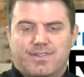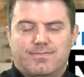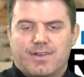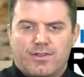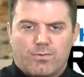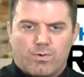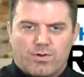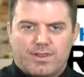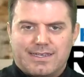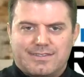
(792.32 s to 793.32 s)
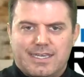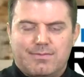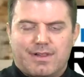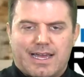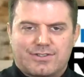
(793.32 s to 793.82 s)
otherworldly team
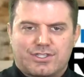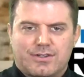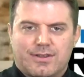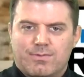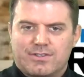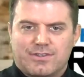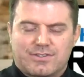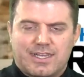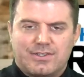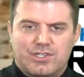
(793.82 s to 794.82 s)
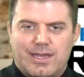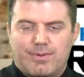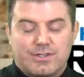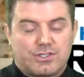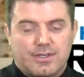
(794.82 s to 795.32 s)
last year that went to the state
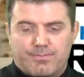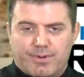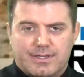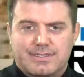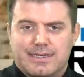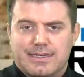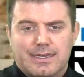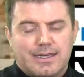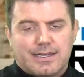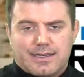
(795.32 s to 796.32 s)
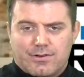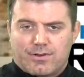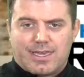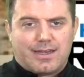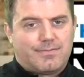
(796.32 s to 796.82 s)
championship. But
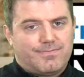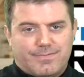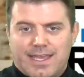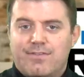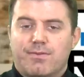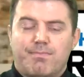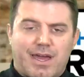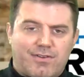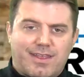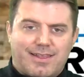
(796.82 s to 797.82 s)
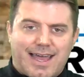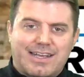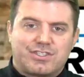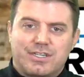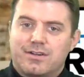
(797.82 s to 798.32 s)
Kennett even better than
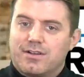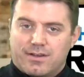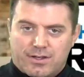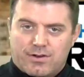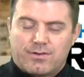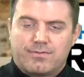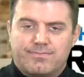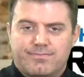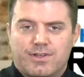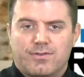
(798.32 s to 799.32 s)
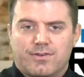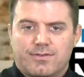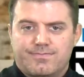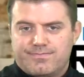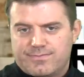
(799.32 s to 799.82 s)
last year. Their
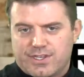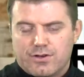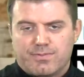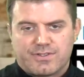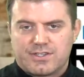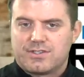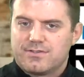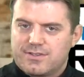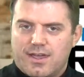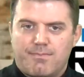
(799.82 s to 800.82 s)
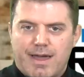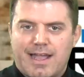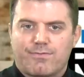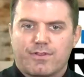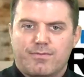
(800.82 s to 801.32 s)
skill positions come
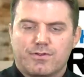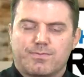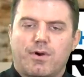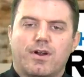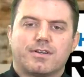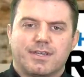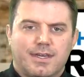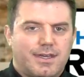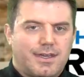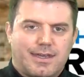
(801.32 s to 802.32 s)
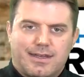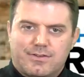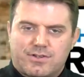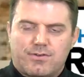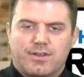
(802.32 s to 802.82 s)
back for the most part, and
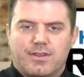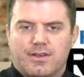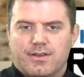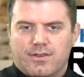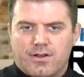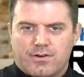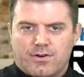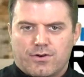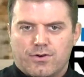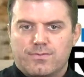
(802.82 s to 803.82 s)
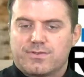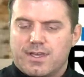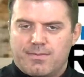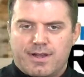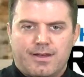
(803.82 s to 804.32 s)
certainly the younger groups
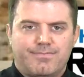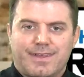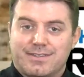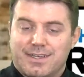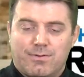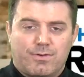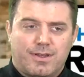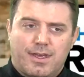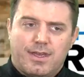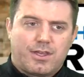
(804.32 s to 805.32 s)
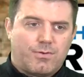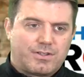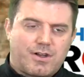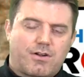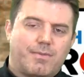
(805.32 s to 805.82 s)
coming up. I tell you what, we
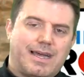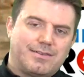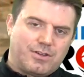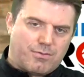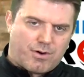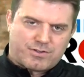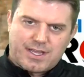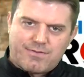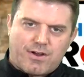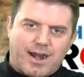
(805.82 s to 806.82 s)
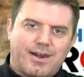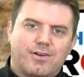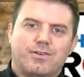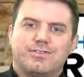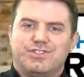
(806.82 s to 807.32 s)
talk about Marcavon
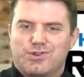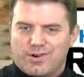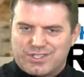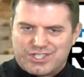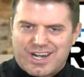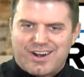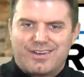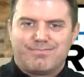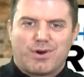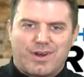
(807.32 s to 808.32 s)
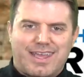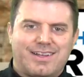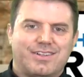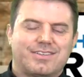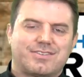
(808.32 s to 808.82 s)
Harrell, Jordan Jarrett, Bodie
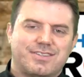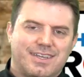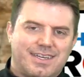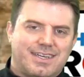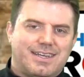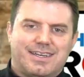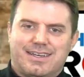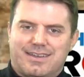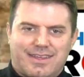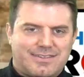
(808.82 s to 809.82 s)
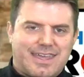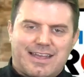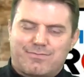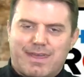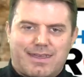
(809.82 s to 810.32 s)
Ellis, these
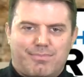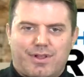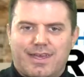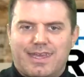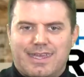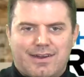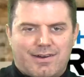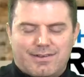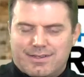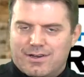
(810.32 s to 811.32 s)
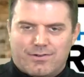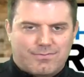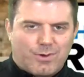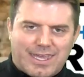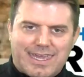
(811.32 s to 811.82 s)
guys making play
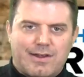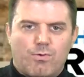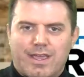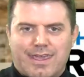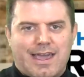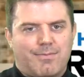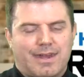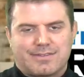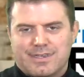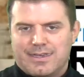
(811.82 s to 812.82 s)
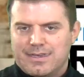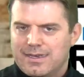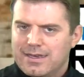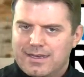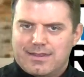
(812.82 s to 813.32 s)
week in and week out. But I tell you,
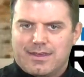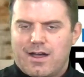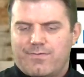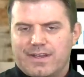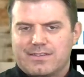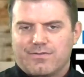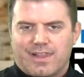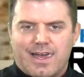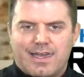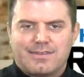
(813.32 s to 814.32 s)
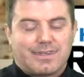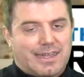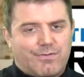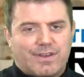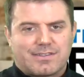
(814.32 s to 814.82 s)
the offensive lines, the
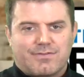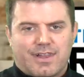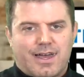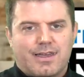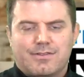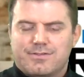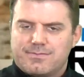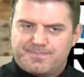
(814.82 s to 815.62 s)
defensive lines,